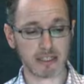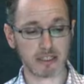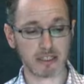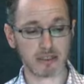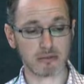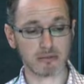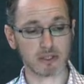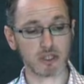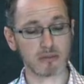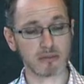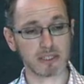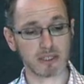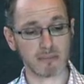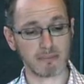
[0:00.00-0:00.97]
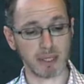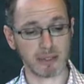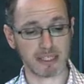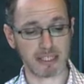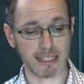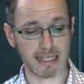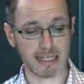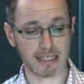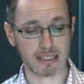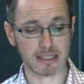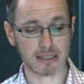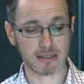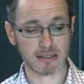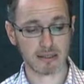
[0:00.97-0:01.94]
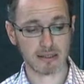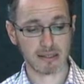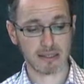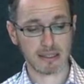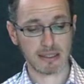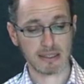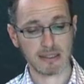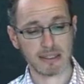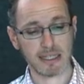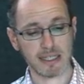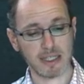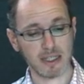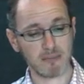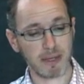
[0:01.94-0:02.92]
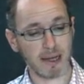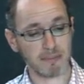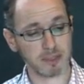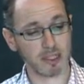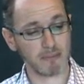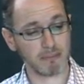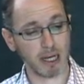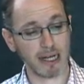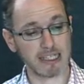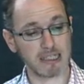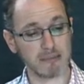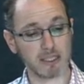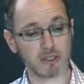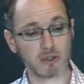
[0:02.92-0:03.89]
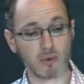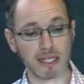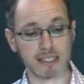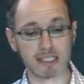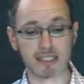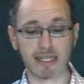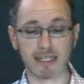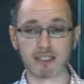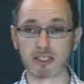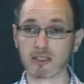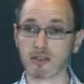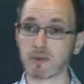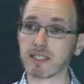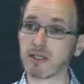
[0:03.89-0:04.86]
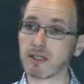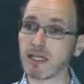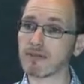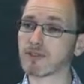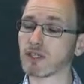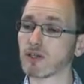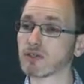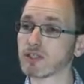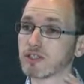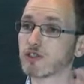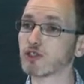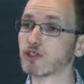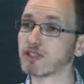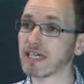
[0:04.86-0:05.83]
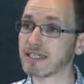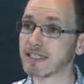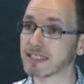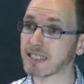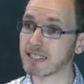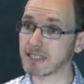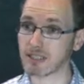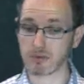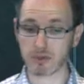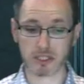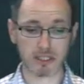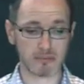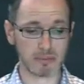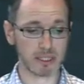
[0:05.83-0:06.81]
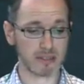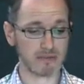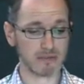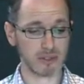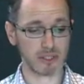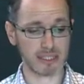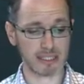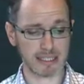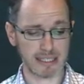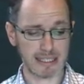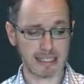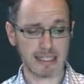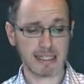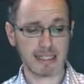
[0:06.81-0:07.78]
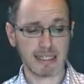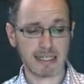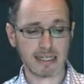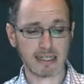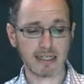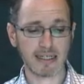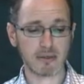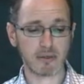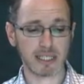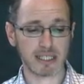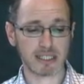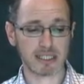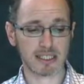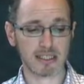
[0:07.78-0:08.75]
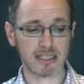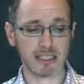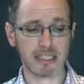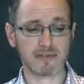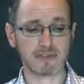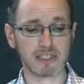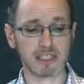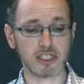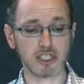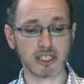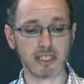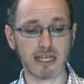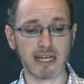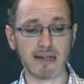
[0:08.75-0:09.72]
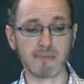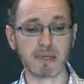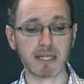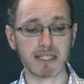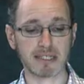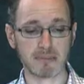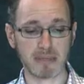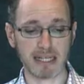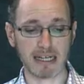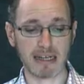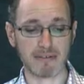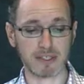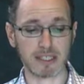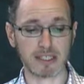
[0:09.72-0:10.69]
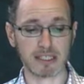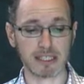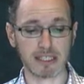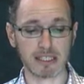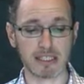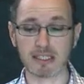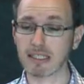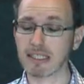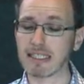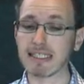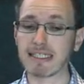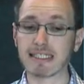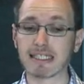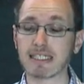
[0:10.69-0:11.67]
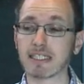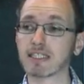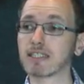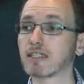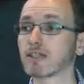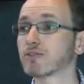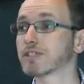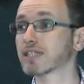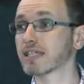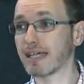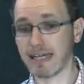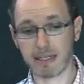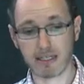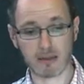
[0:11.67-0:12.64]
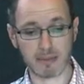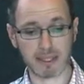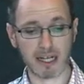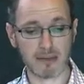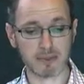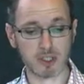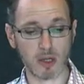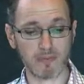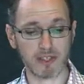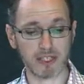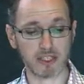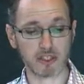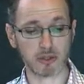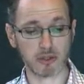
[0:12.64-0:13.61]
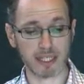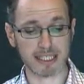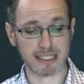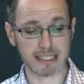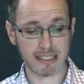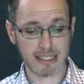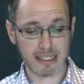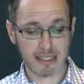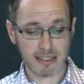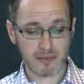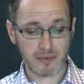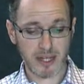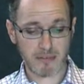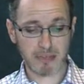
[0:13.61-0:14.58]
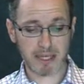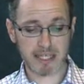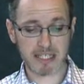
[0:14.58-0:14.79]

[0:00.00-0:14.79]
out the tumours on both scans and then perhaps combine them into one scan so that we don't have to look at two data sets, which can be confusing. And here we can see the FDG and PSMA have a disease in a single scan, and it becomes obvious to us that